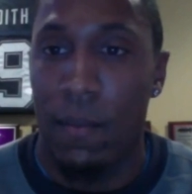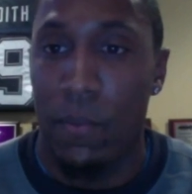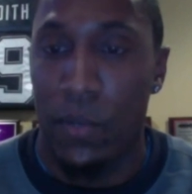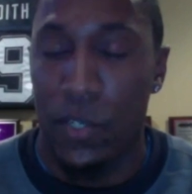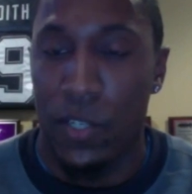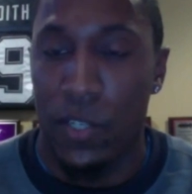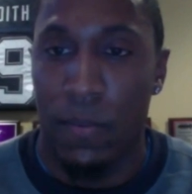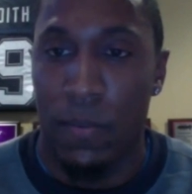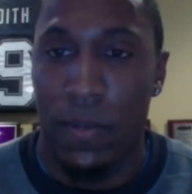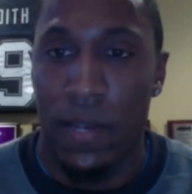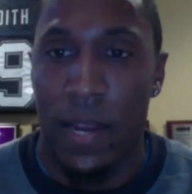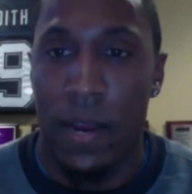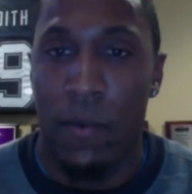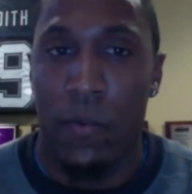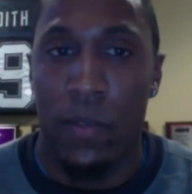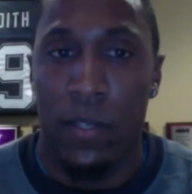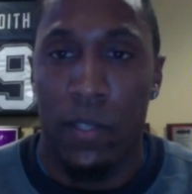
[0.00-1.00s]
push-up in
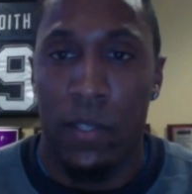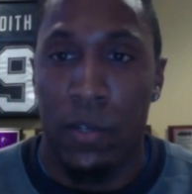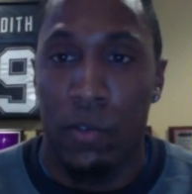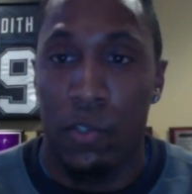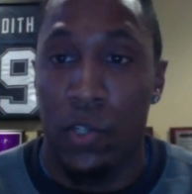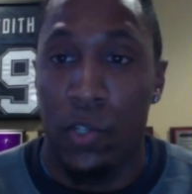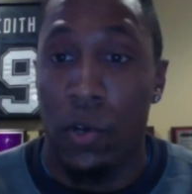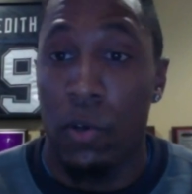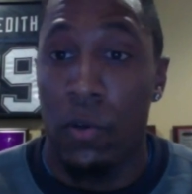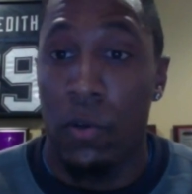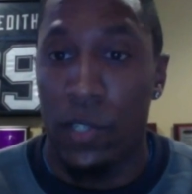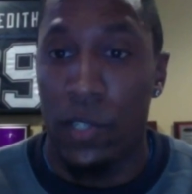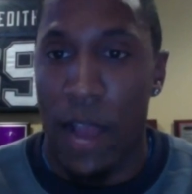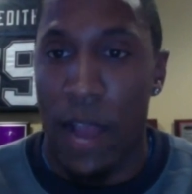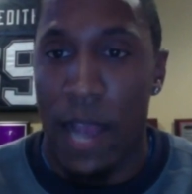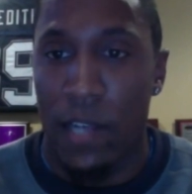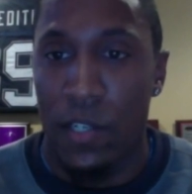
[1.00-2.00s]
there with a little shoulder
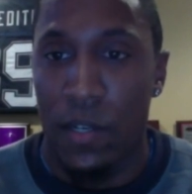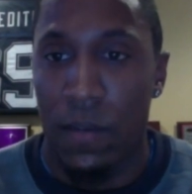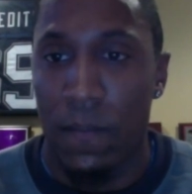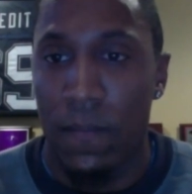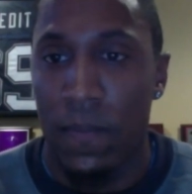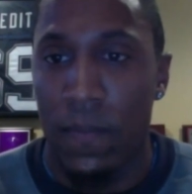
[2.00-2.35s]
retraction.